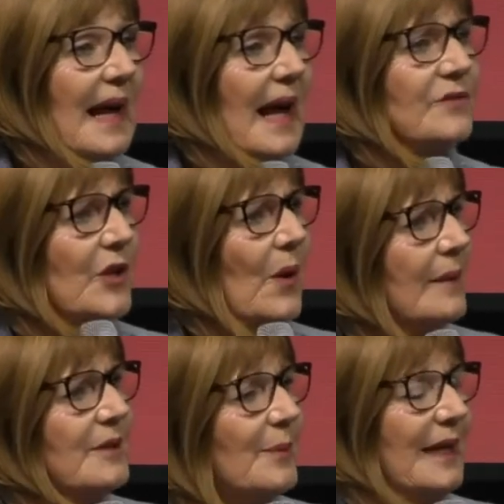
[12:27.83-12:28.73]
And so
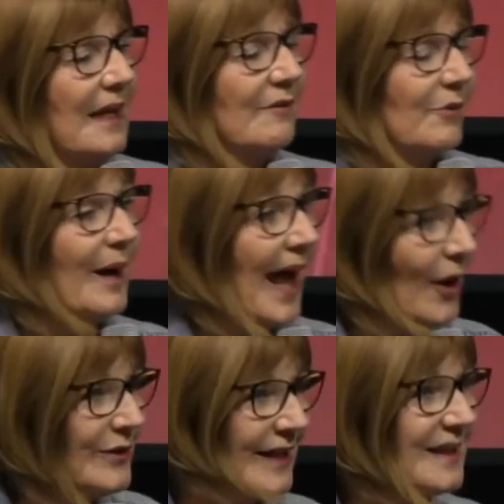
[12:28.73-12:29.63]
I'm speaking from my
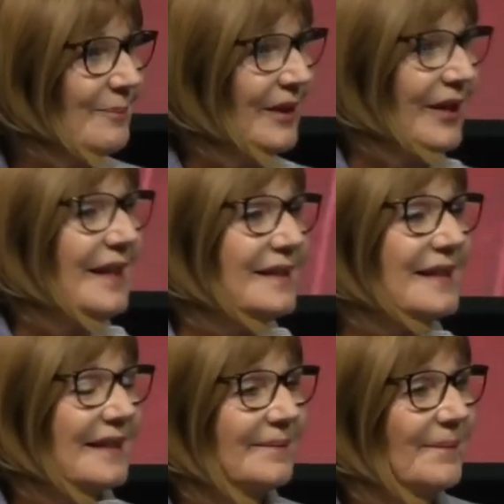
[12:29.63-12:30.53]
own
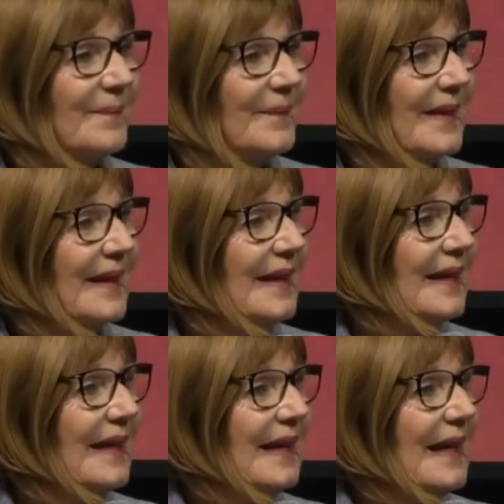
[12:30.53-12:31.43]
experience.
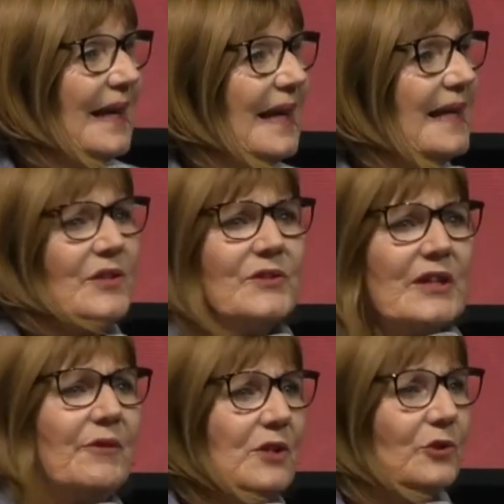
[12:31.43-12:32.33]
It's a
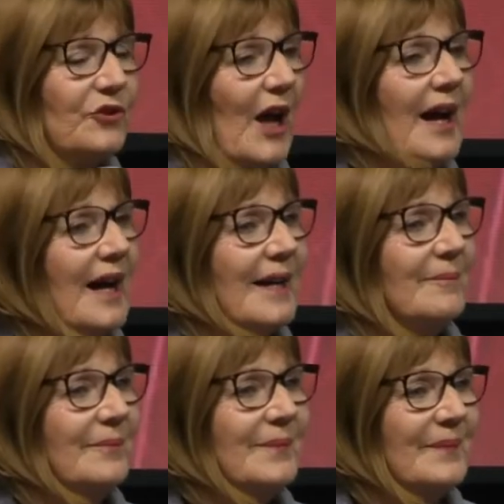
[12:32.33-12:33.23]
difficult
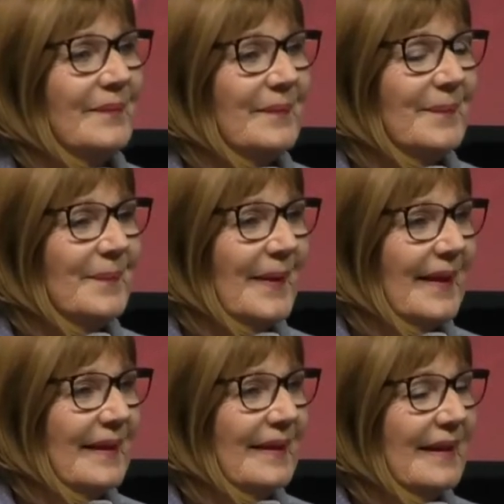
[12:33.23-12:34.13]
time
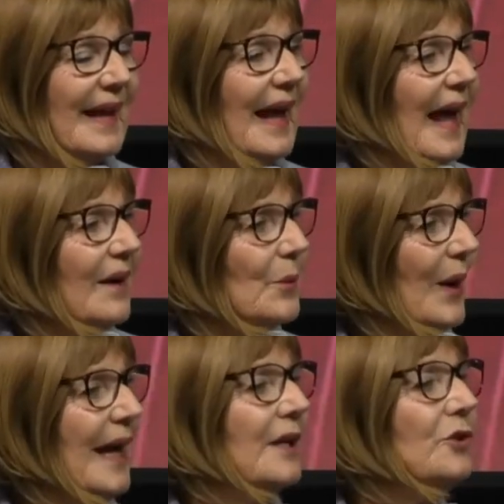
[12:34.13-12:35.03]

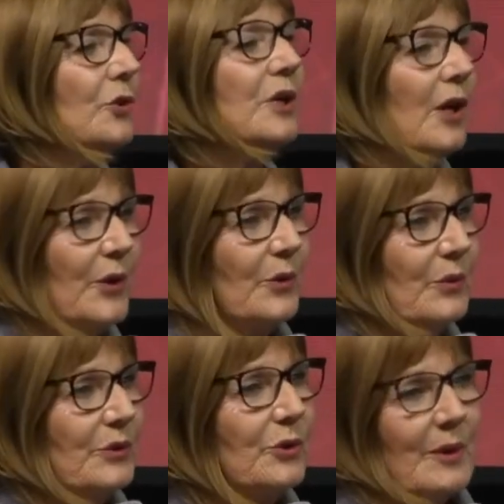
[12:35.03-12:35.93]
when you
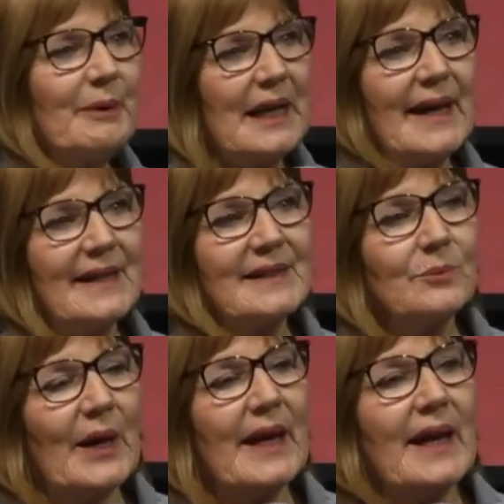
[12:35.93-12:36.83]
go to a place
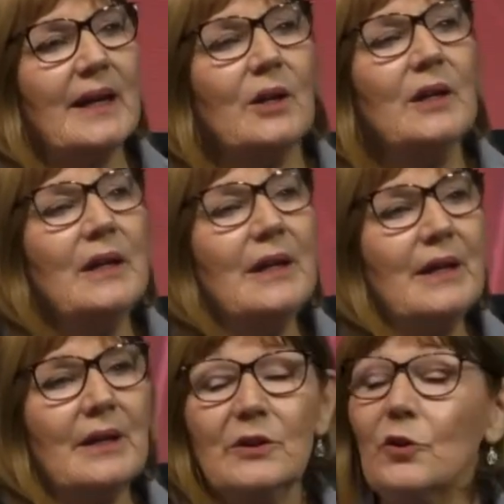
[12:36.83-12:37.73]
where
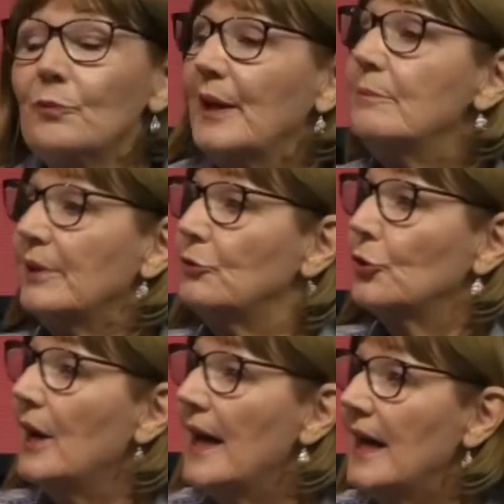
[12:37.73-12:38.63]
you've been
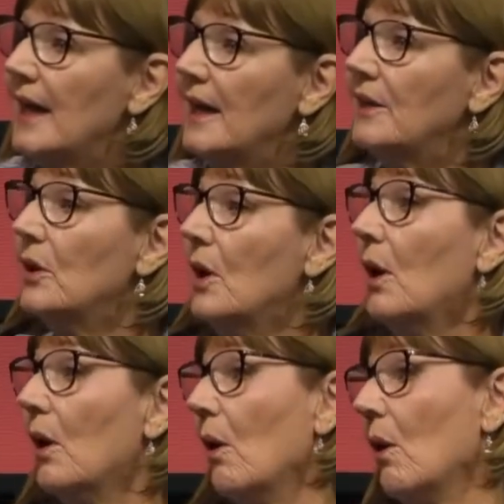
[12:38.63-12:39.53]
betrayed
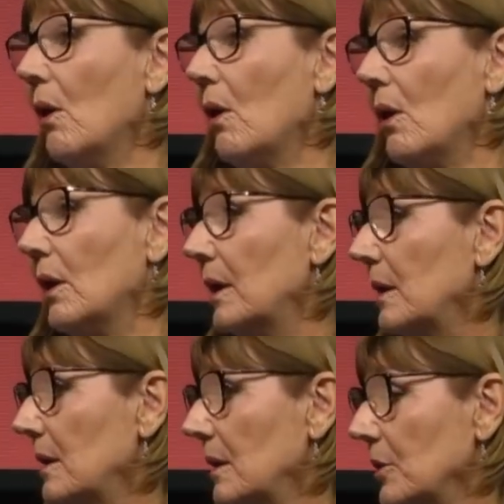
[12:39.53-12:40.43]
or
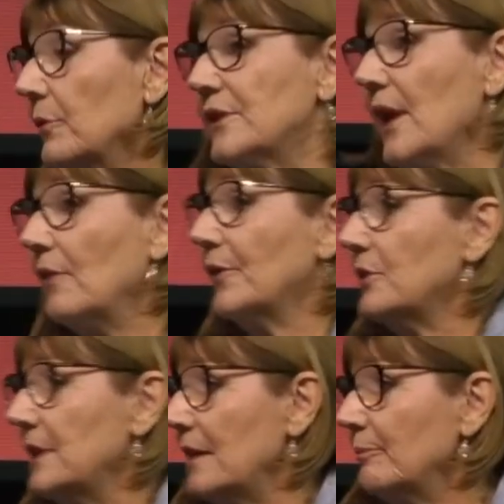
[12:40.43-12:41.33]
you've
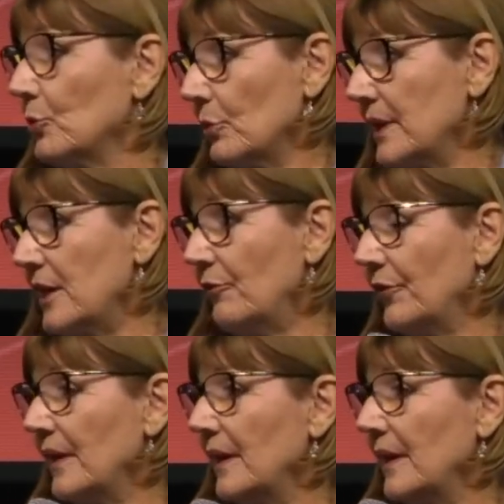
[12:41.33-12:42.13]
suffered deep grief